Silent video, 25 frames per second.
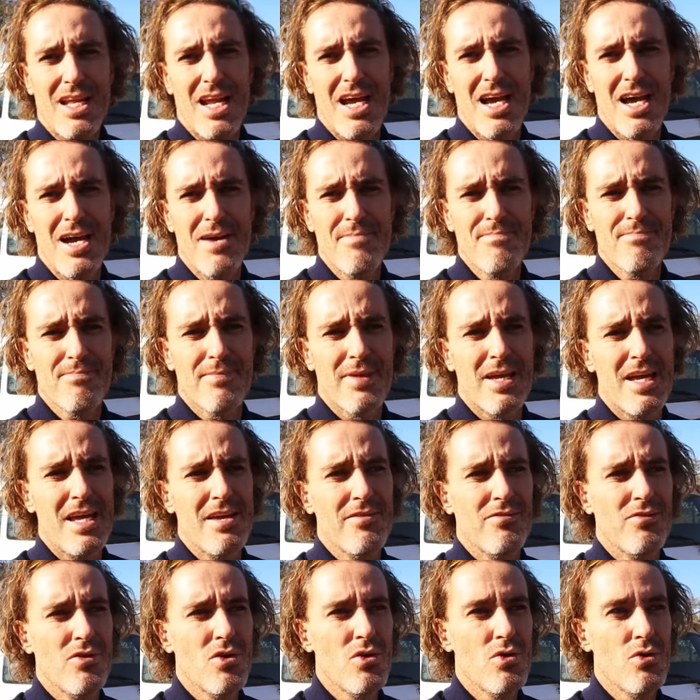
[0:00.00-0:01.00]

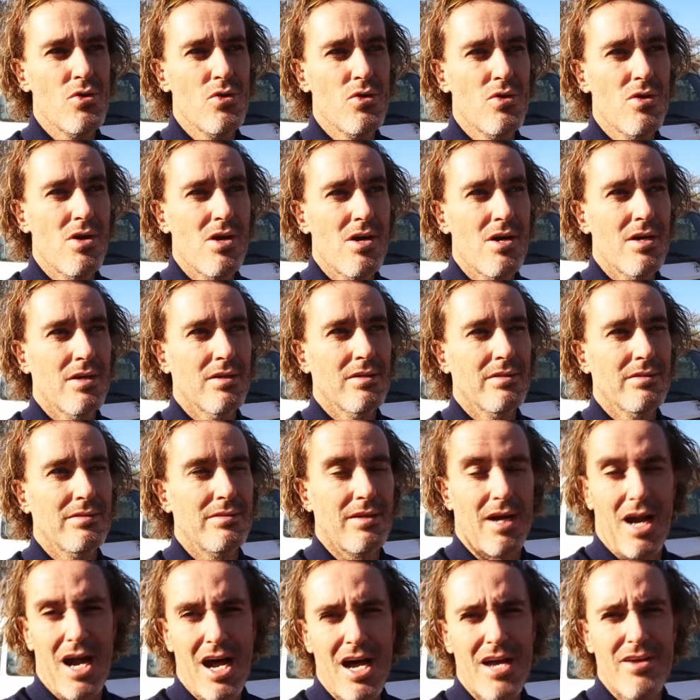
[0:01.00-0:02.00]
If you
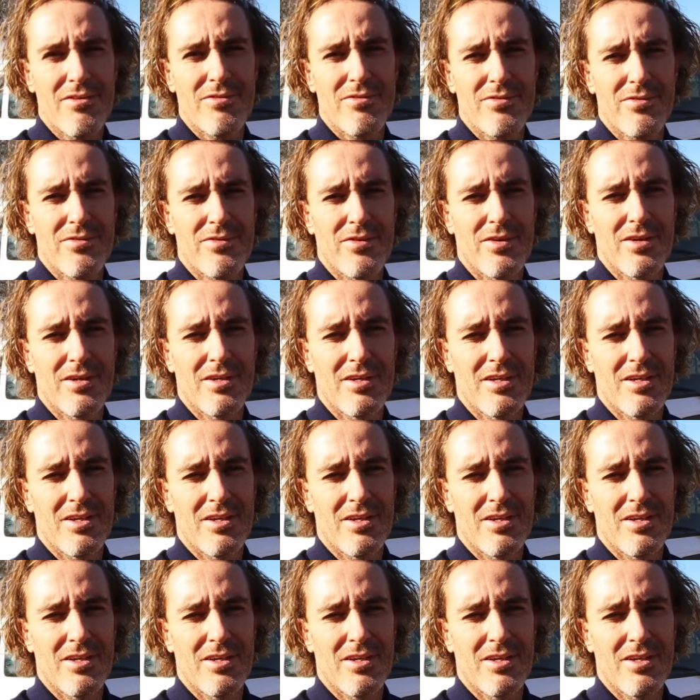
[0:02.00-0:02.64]
drive